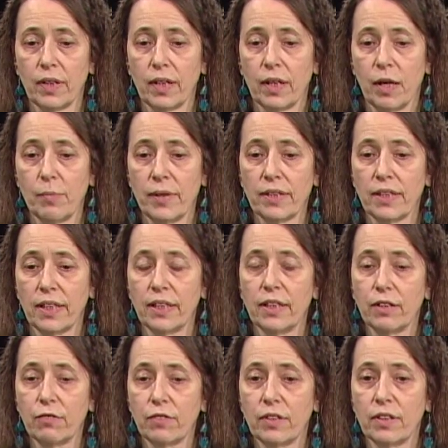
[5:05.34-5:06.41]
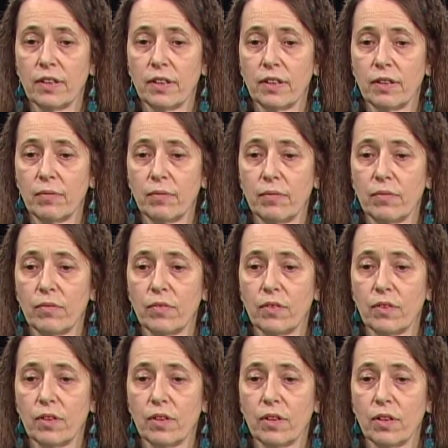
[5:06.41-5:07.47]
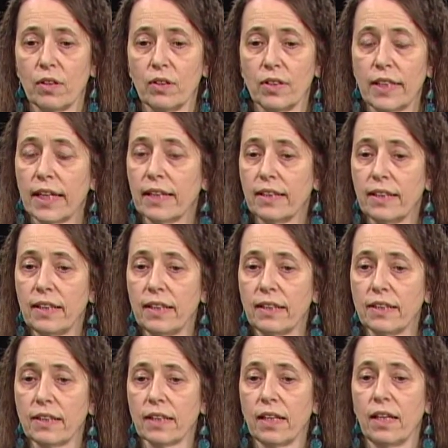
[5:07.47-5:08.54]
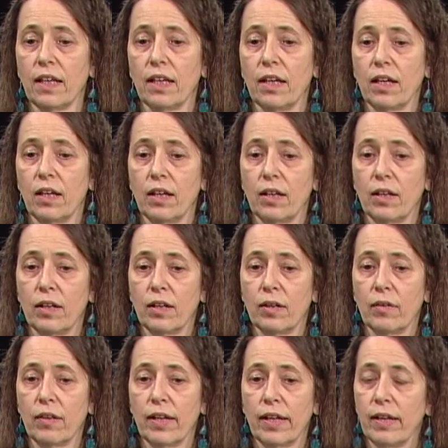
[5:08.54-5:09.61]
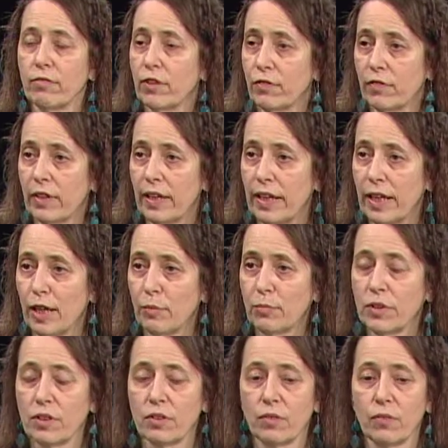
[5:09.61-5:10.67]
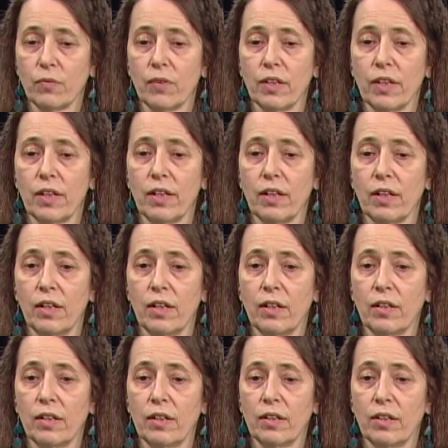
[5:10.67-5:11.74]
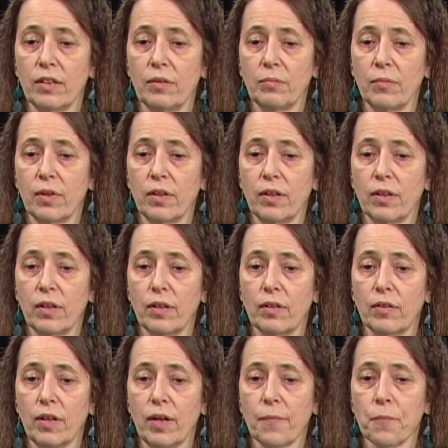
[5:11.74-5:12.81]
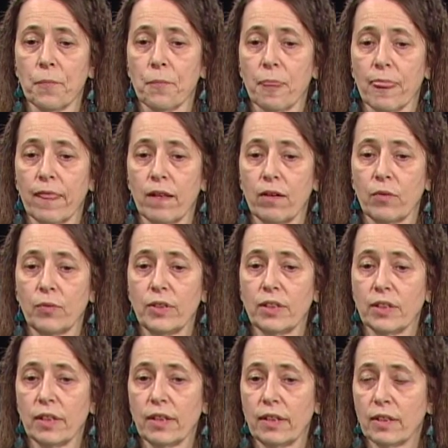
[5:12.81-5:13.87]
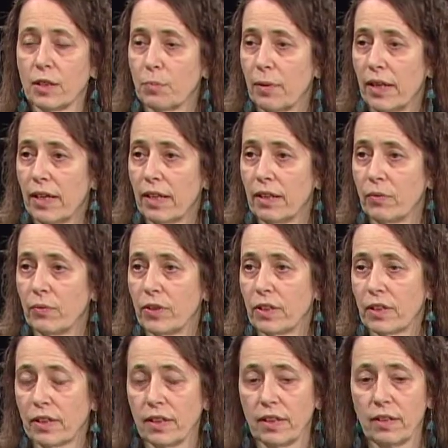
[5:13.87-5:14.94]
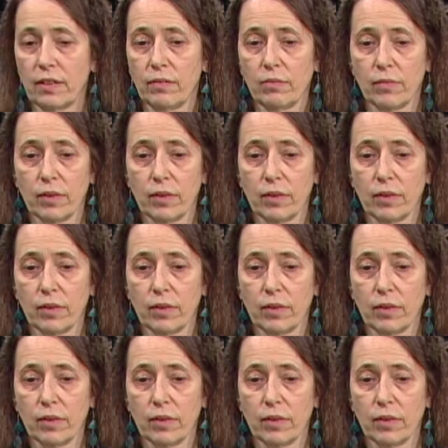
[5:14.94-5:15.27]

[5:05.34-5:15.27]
about 10 different techniques. They have different names. What they are we study the spine, and we study we